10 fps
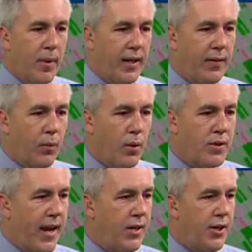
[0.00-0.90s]
But again, the
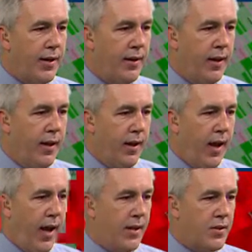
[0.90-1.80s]
rotation
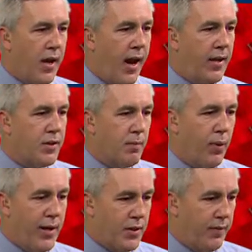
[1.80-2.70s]
is not as
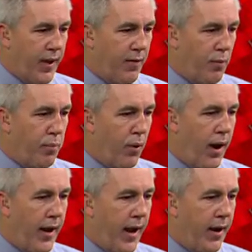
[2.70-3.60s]
impressive, kind of a
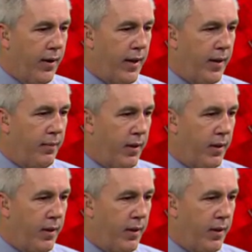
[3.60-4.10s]
broad area.